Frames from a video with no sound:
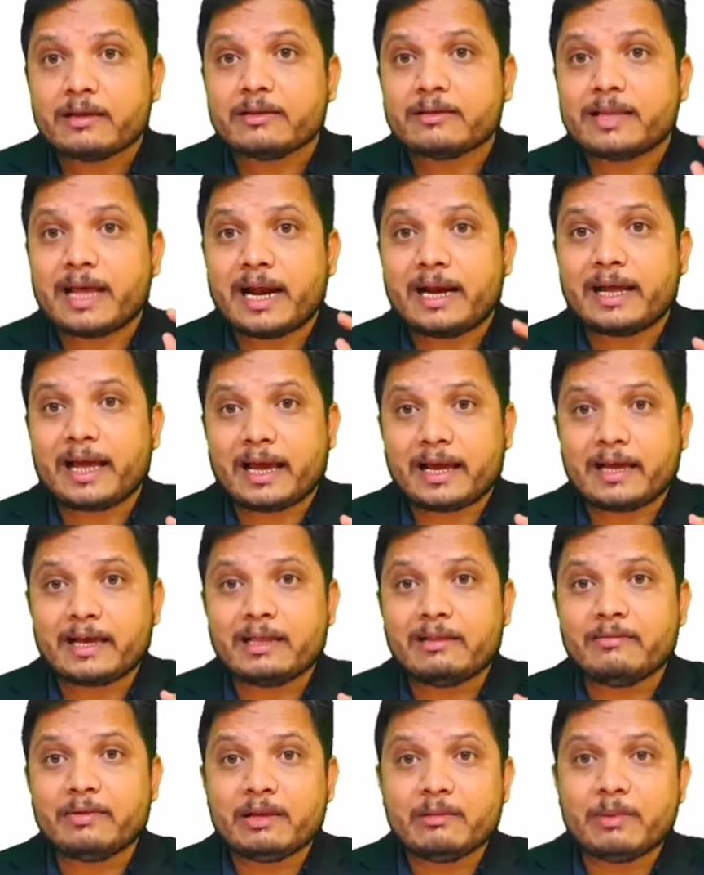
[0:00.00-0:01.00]
that
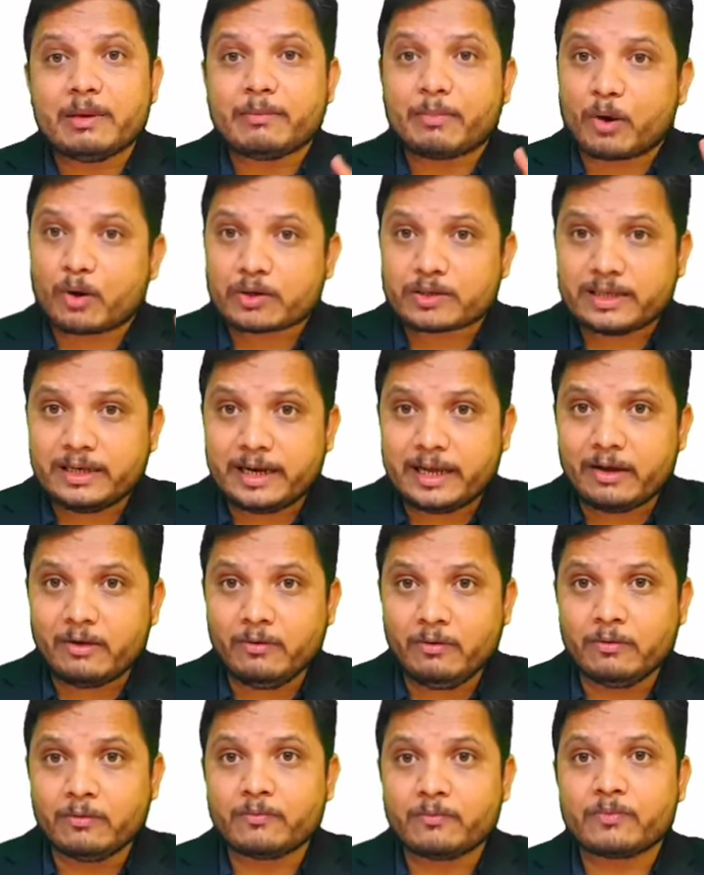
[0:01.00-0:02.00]
angle will be
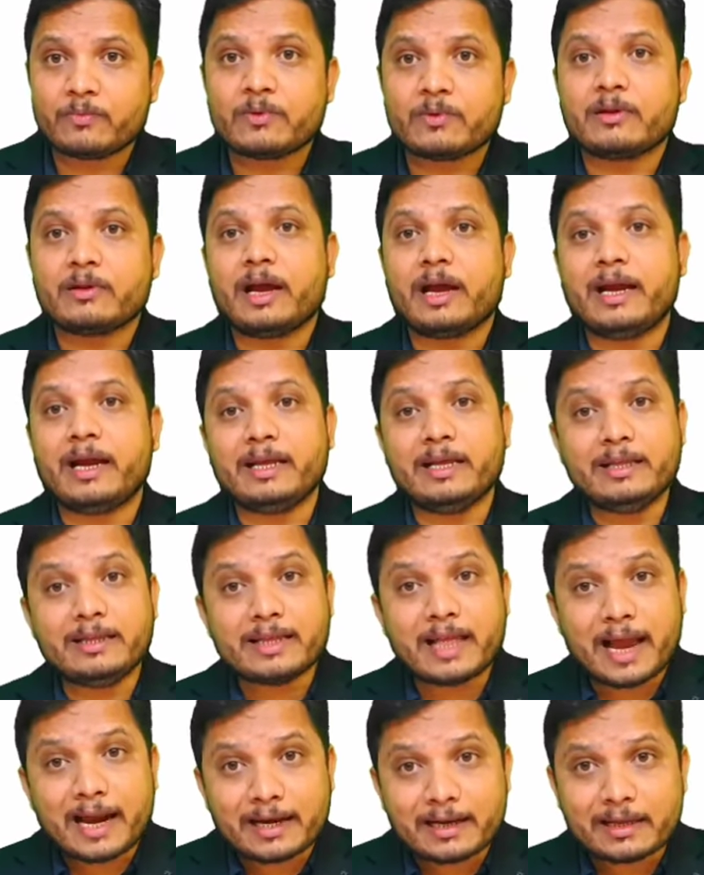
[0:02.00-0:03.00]
positive and
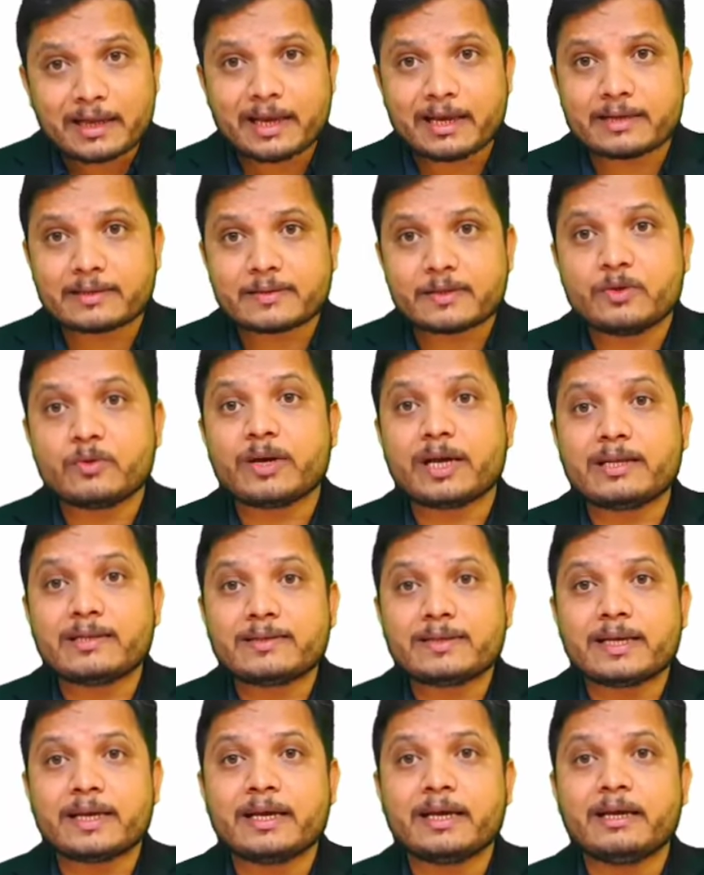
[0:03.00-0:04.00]
in that case, you can
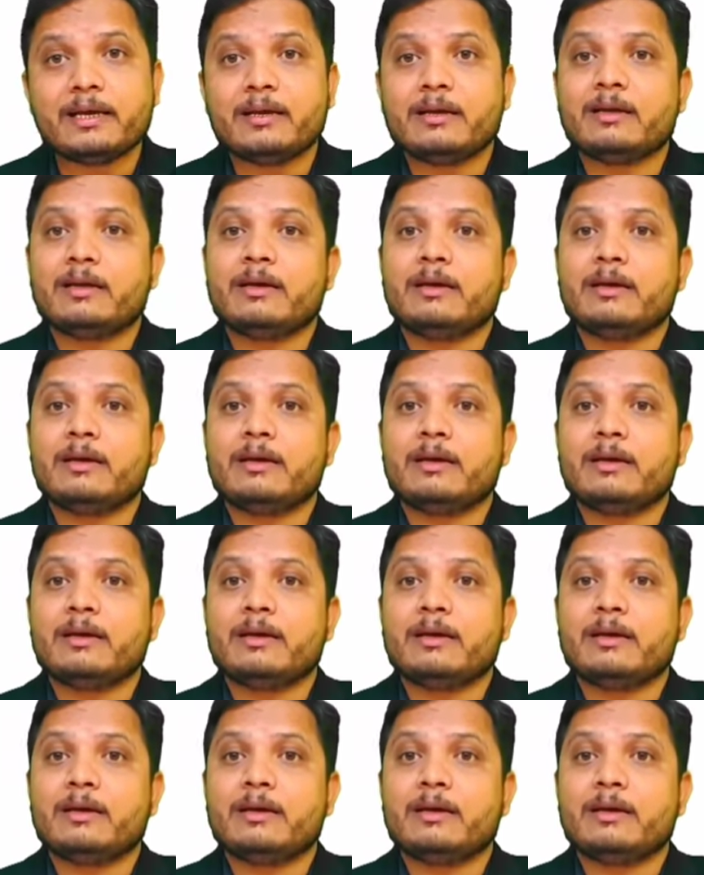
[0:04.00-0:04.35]
say